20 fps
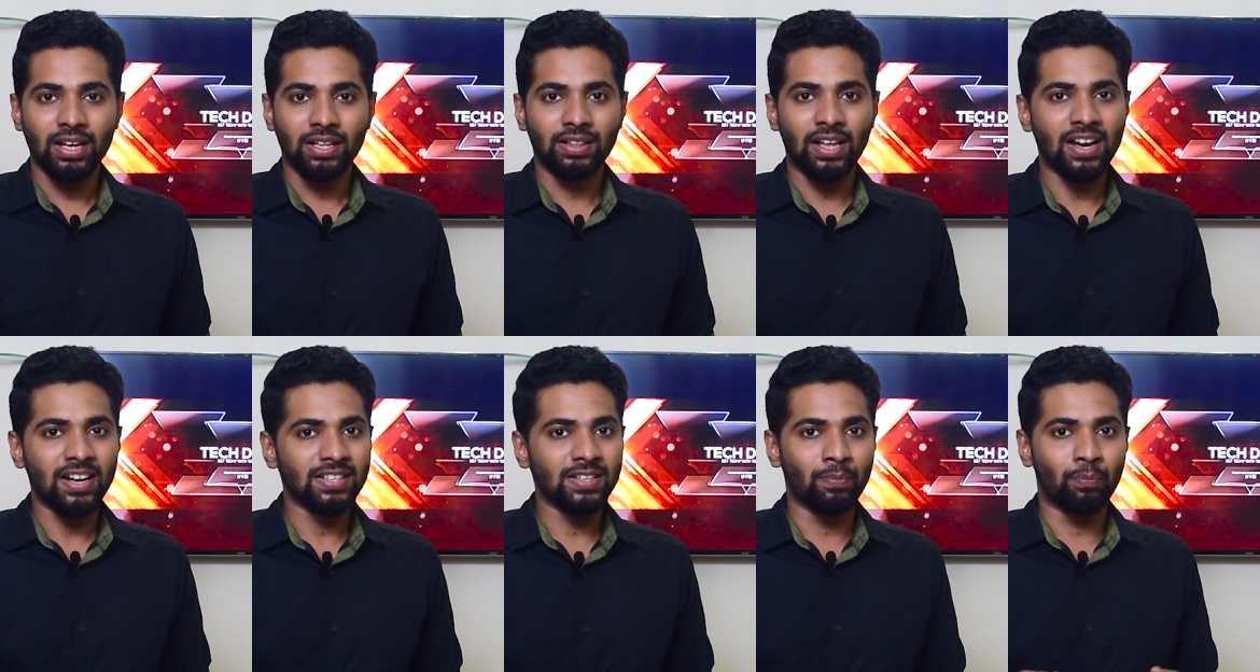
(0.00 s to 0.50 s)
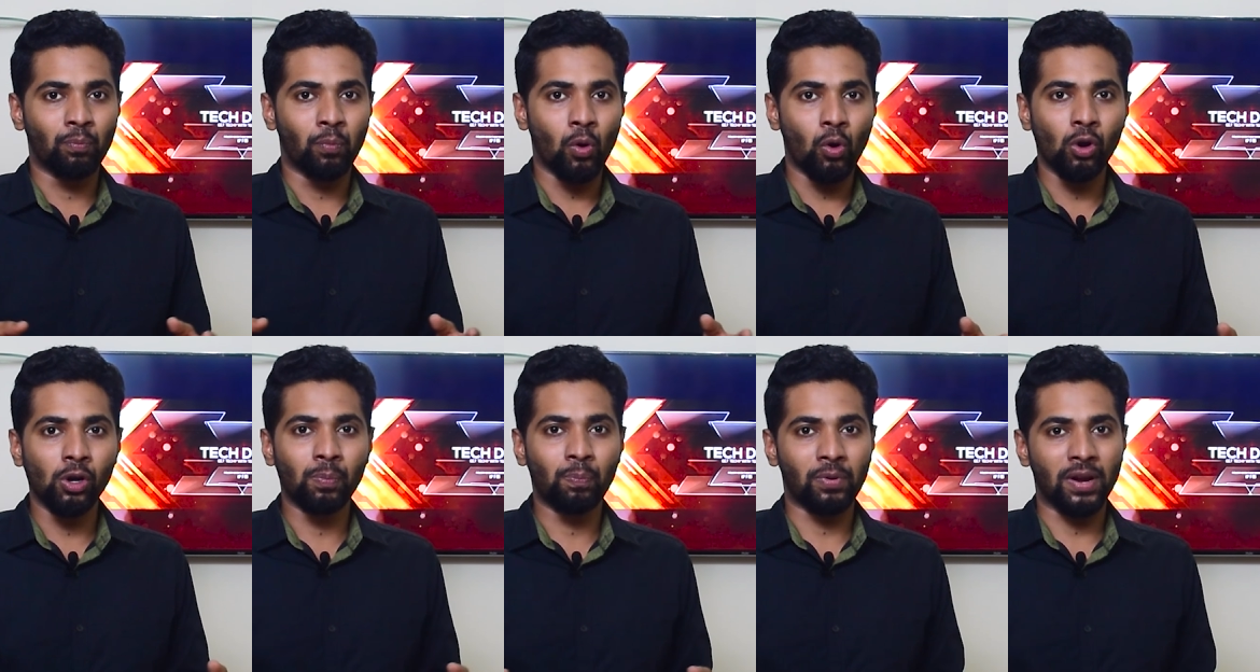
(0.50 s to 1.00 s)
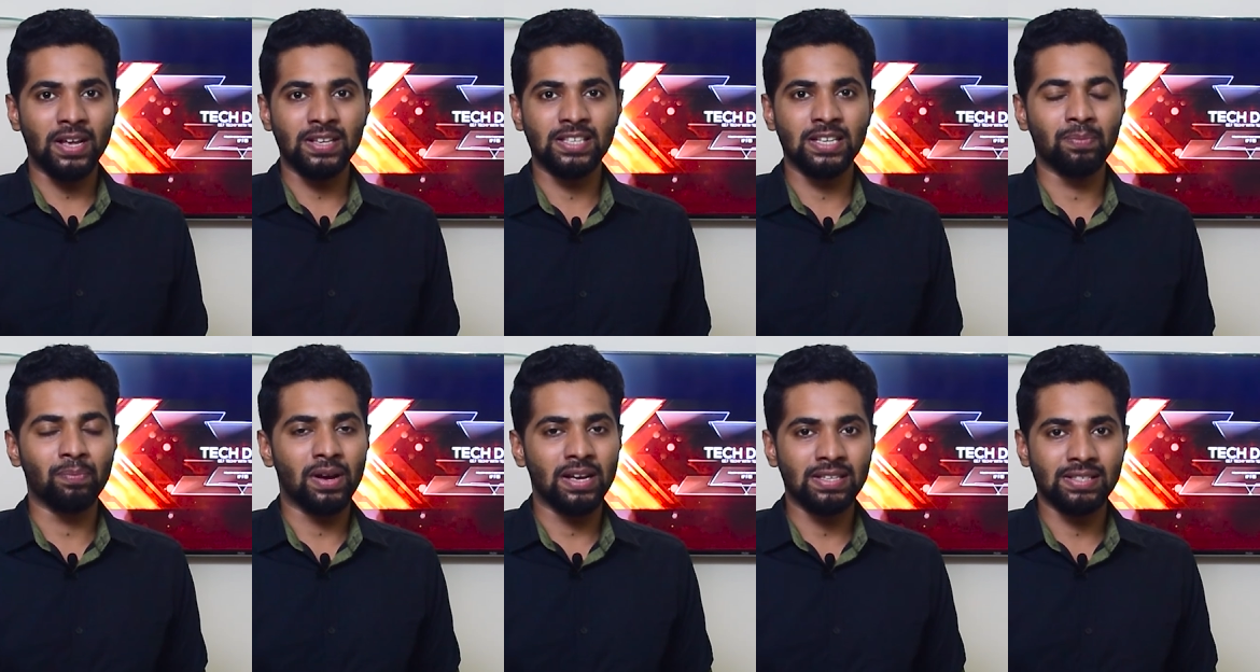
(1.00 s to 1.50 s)
That is a bold
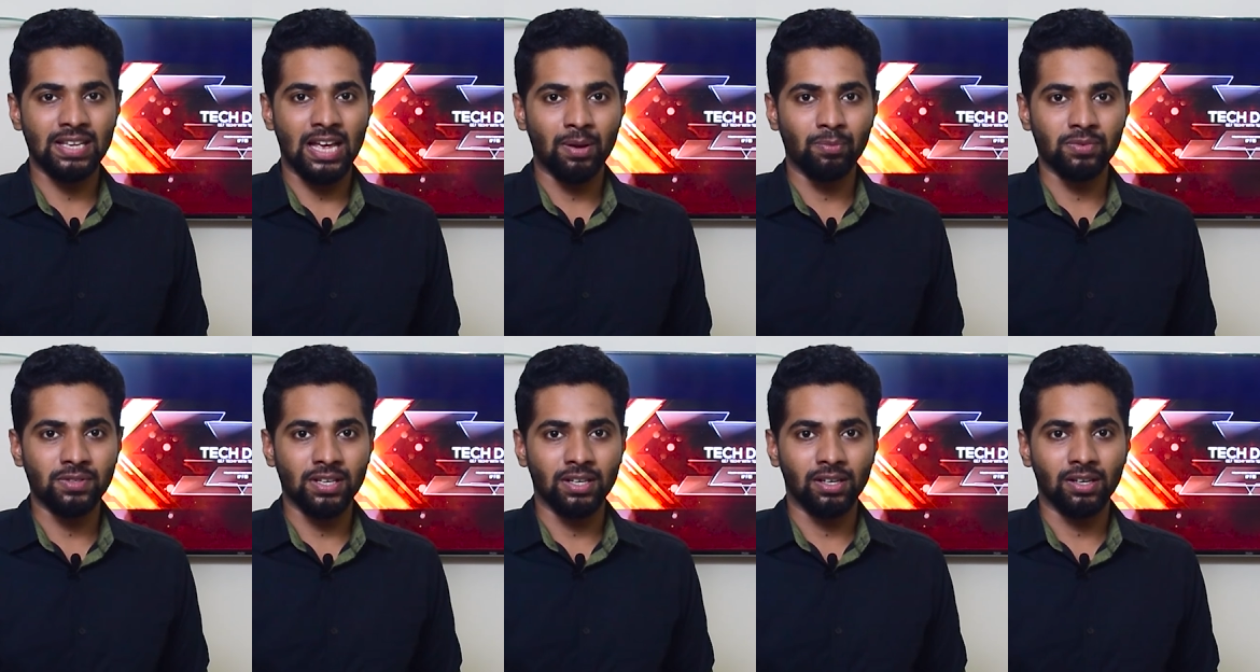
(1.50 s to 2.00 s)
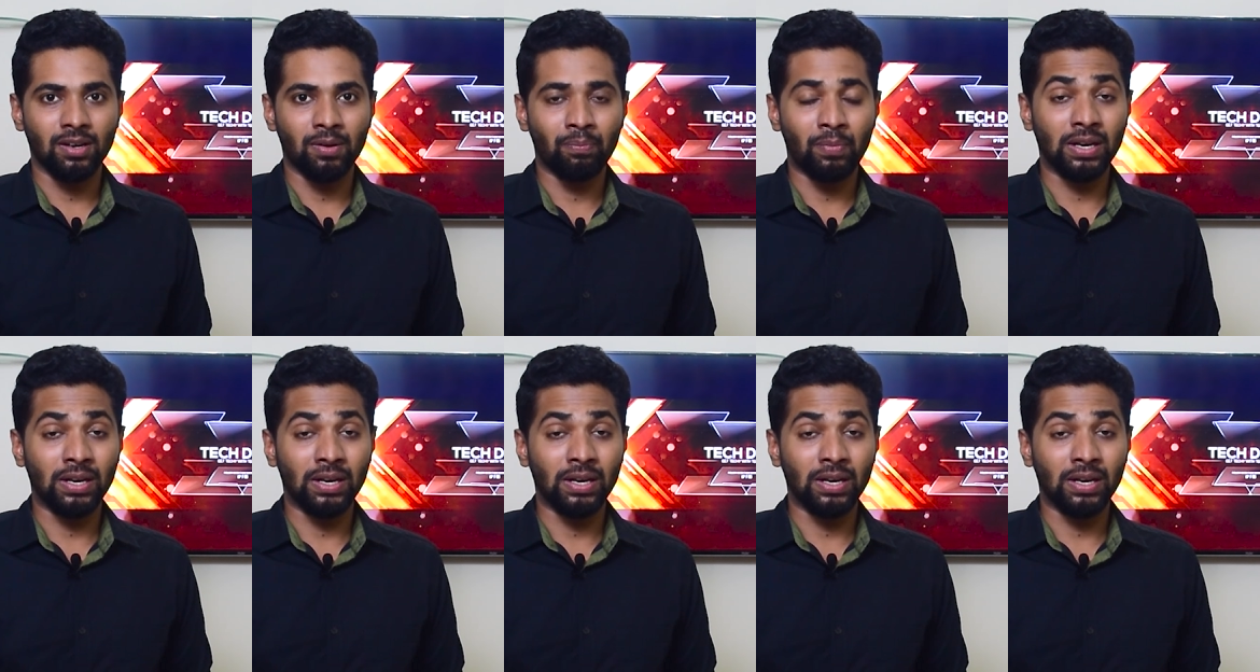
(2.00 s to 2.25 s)
pricing by Samsung,